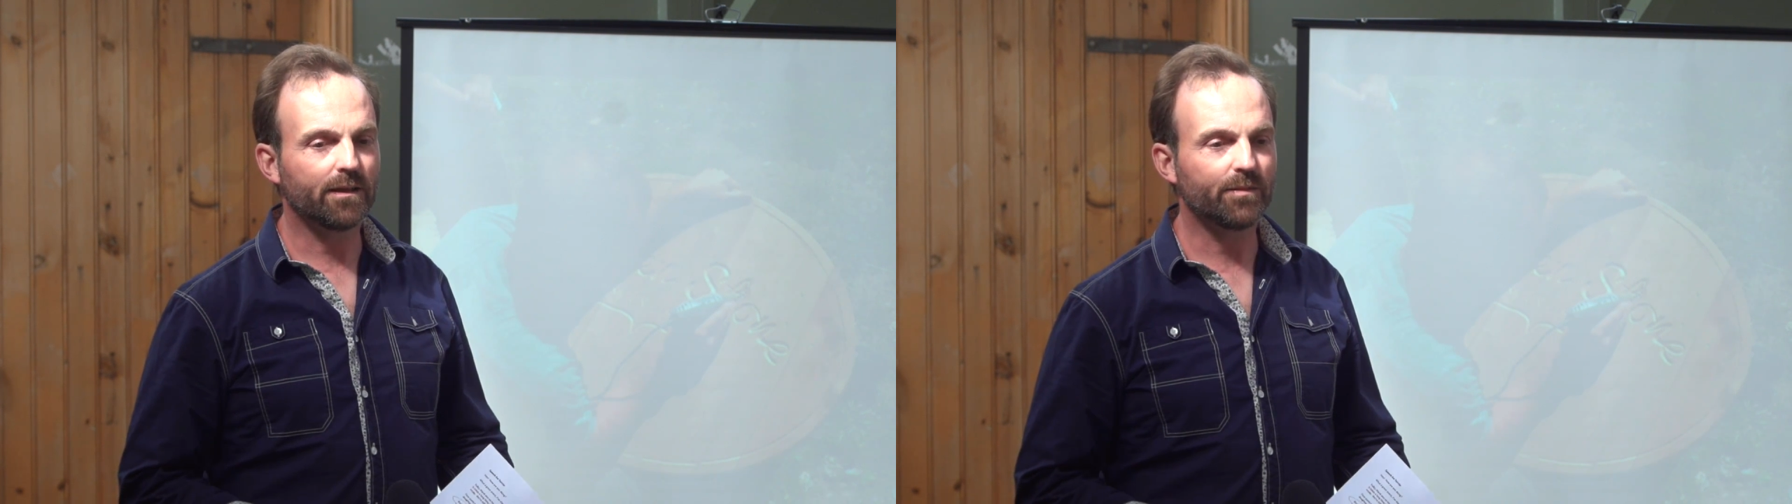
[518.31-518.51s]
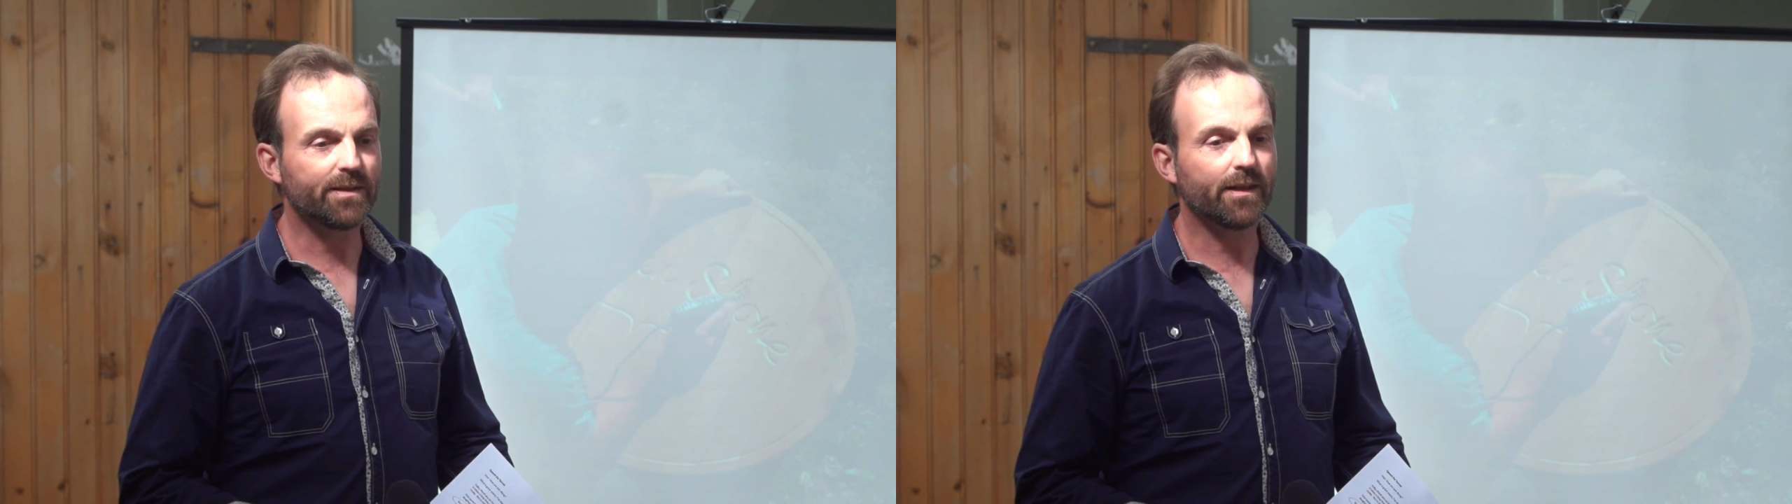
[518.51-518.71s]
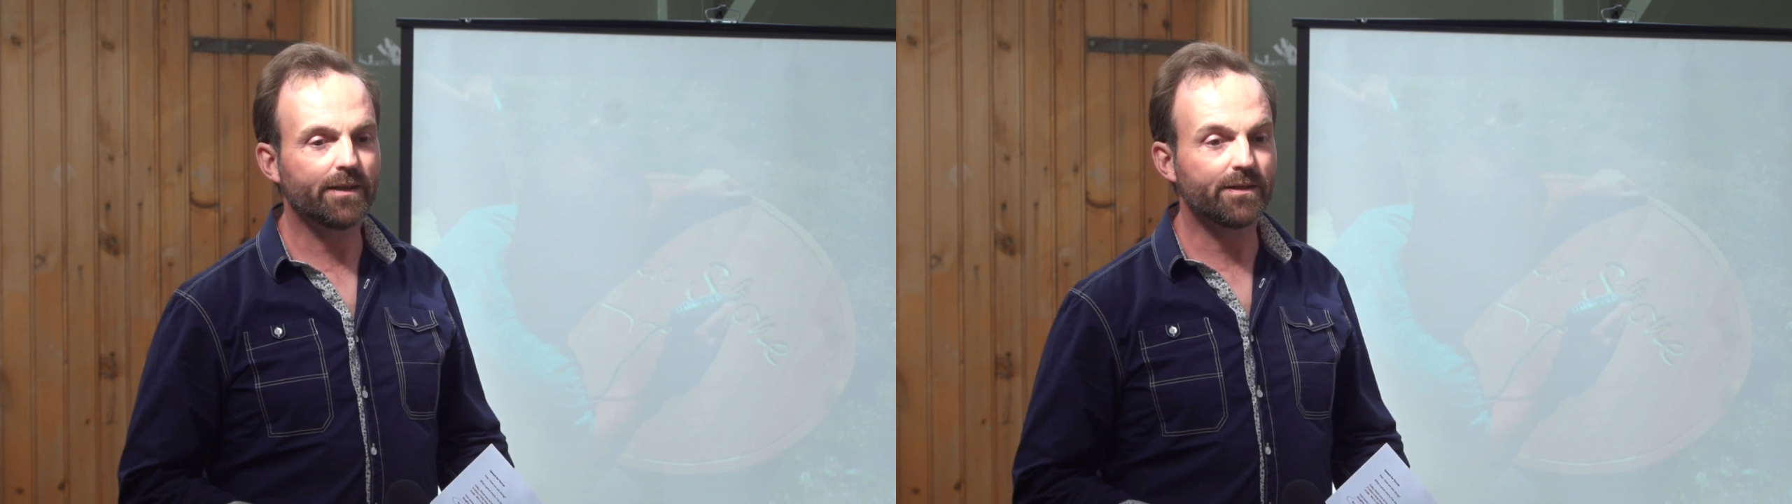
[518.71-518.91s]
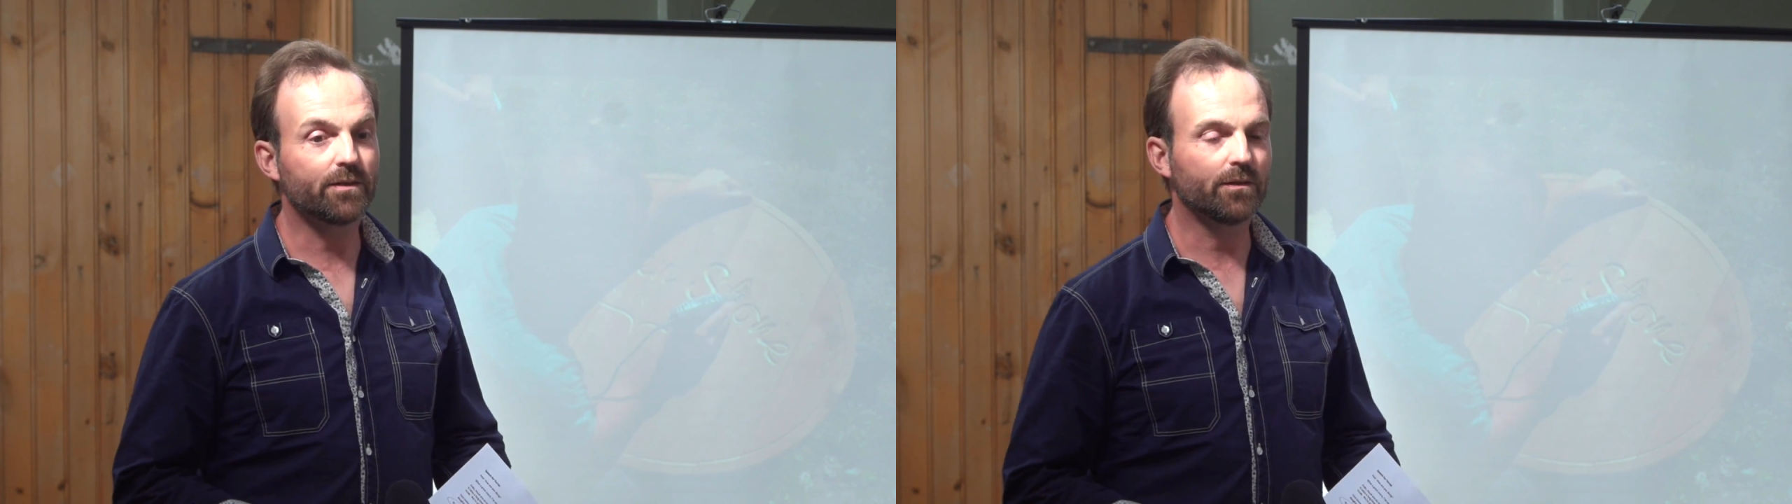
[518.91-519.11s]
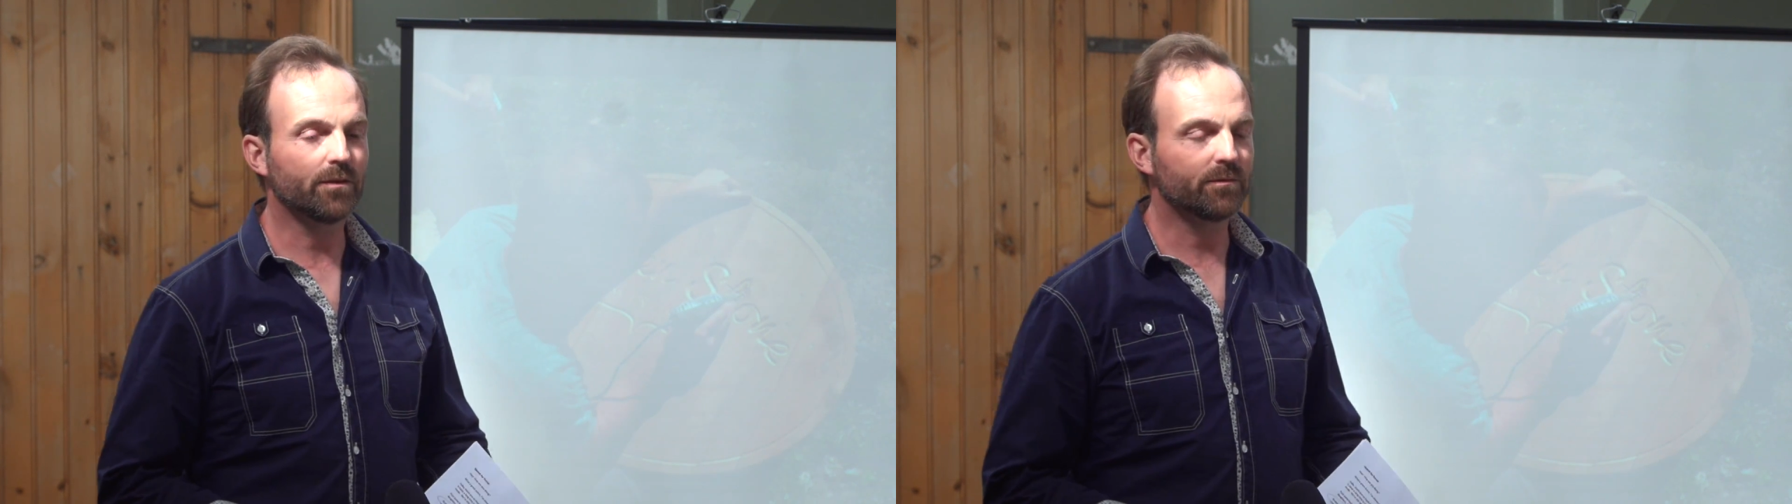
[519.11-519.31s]
besides,
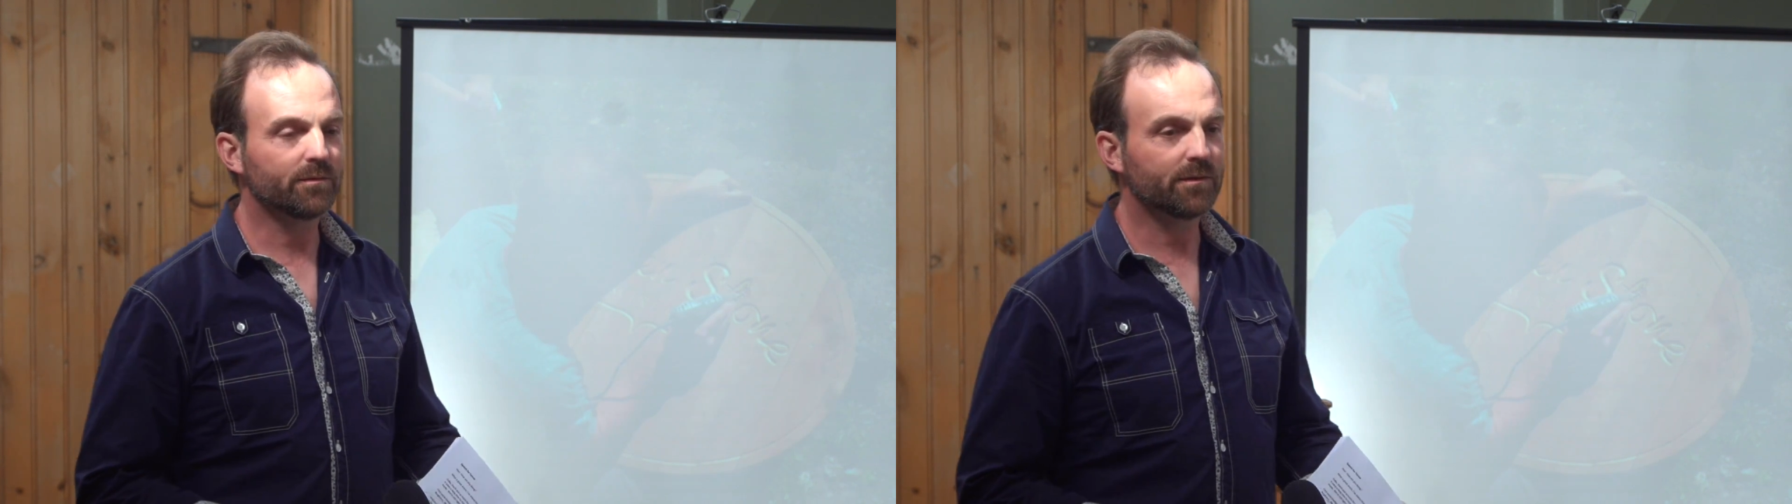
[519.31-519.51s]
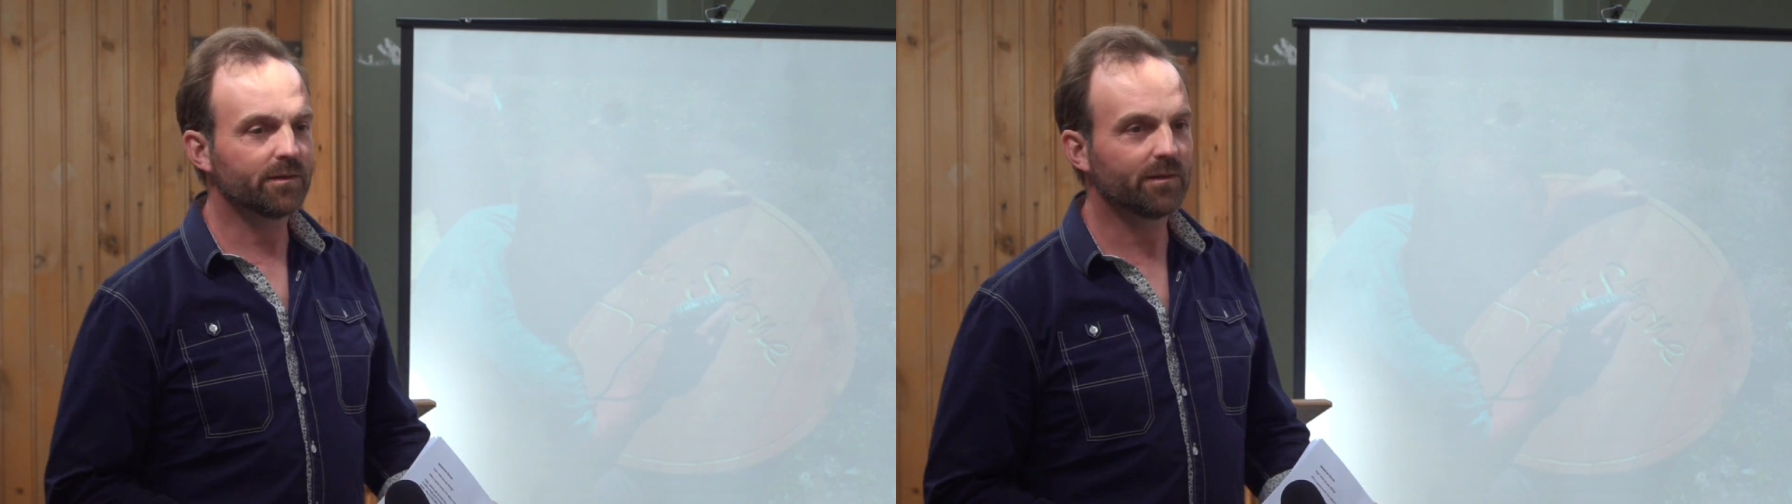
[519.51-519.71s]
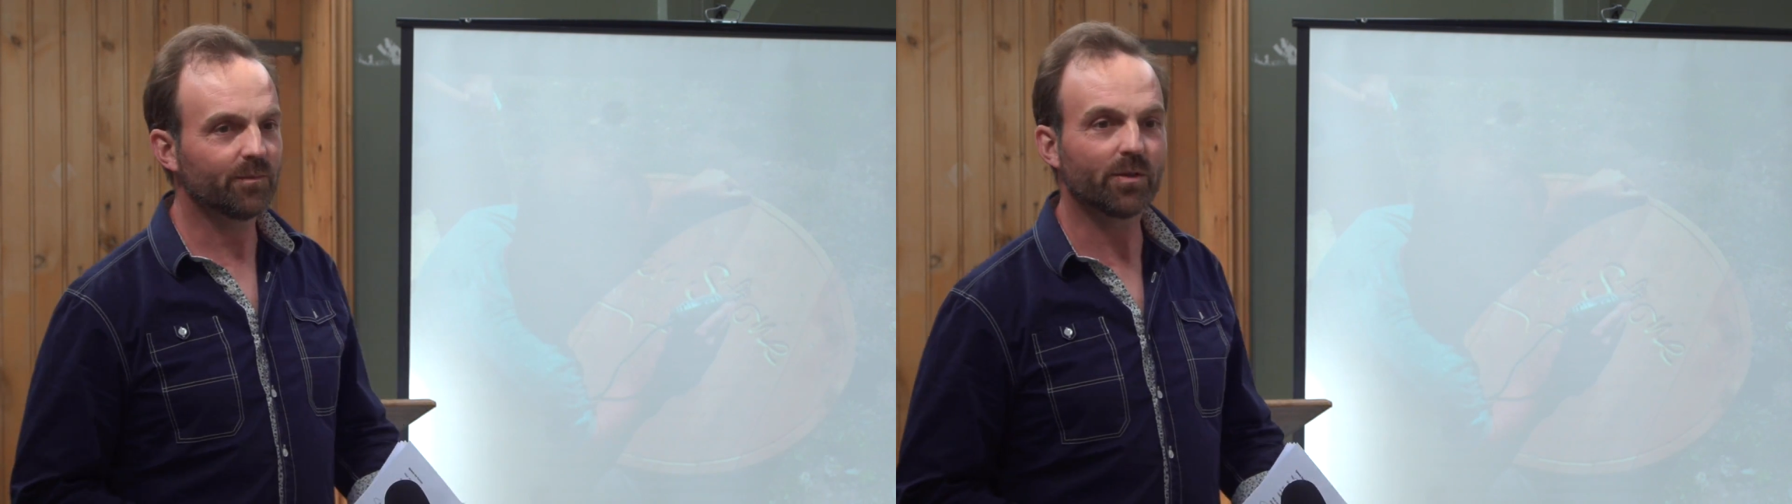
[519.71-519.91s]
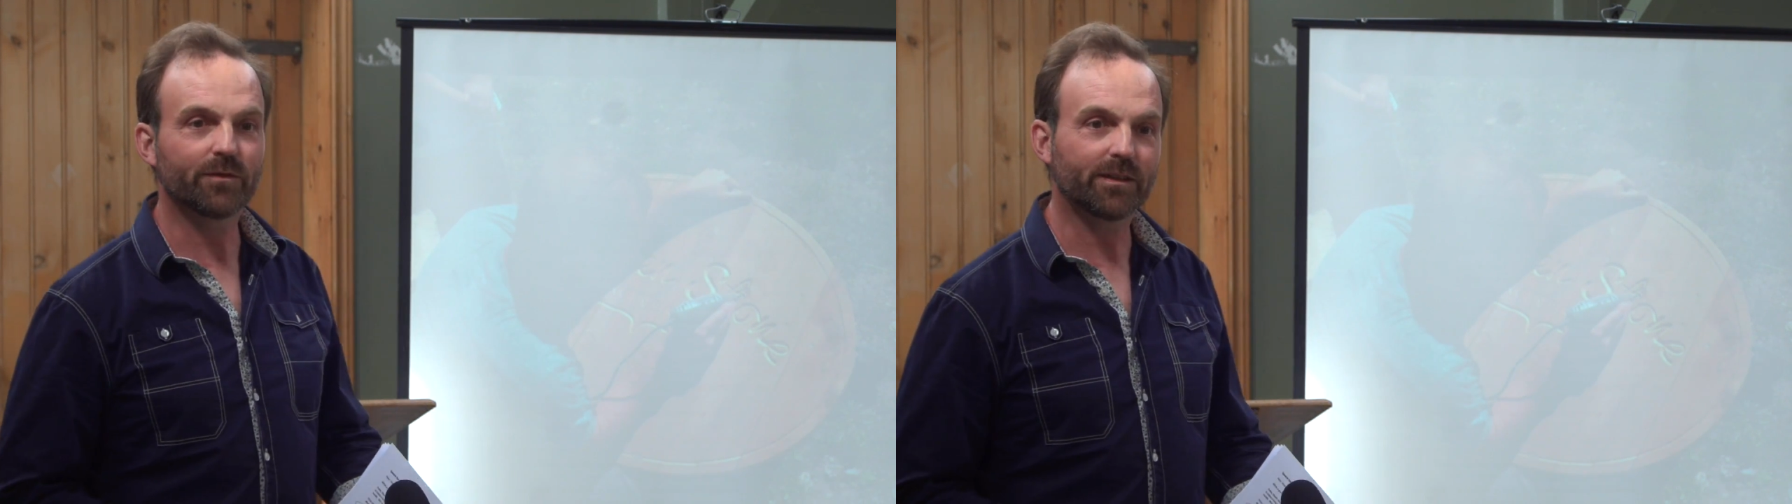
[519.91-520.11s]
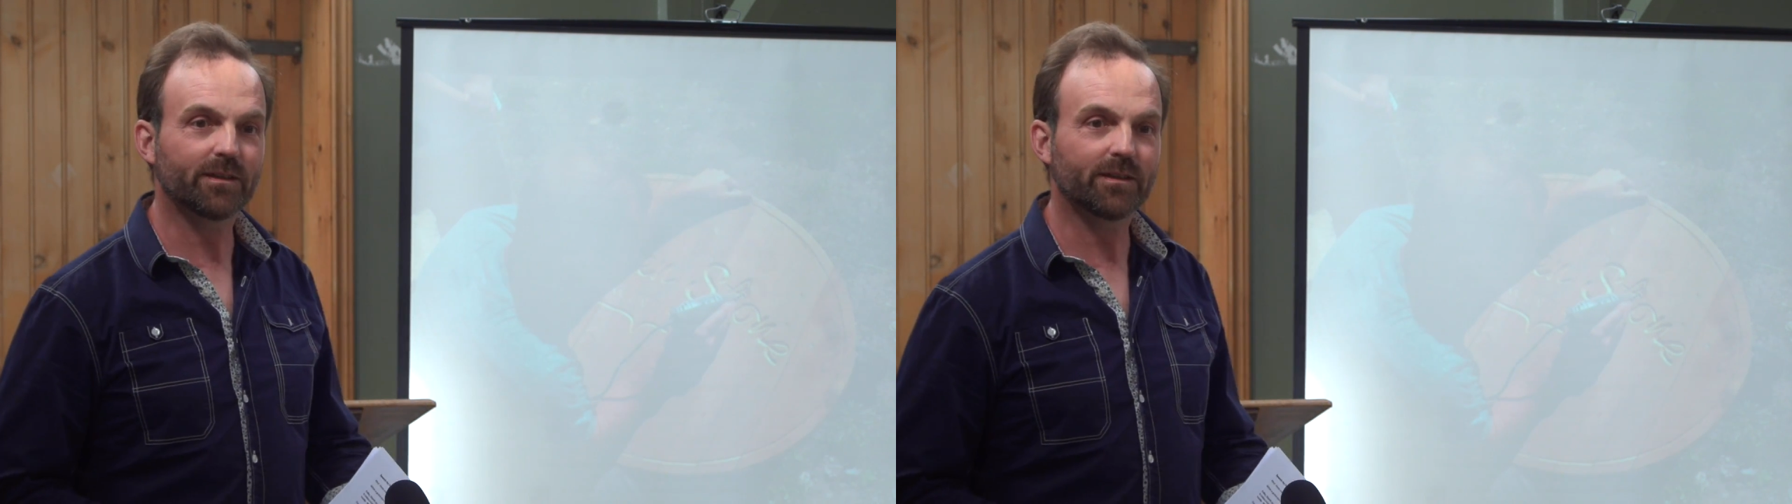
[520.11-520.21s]
the perfect